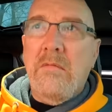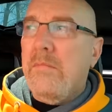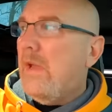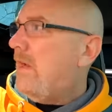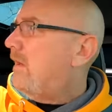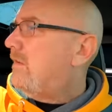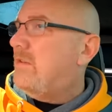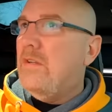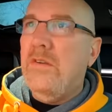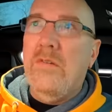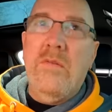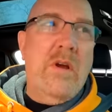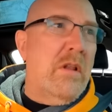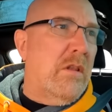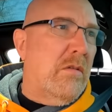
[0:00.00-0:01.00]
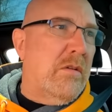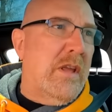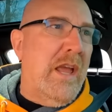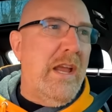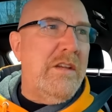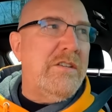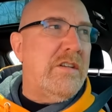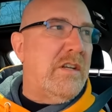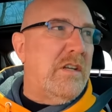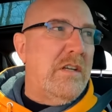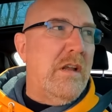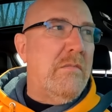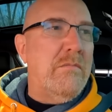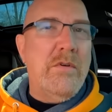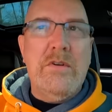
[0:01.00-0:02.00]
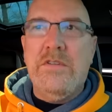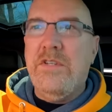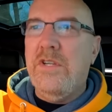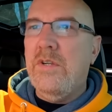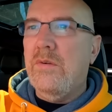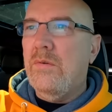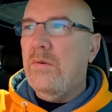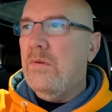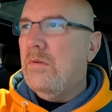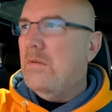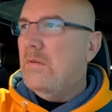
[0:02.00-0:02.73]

made it to uh, location number two.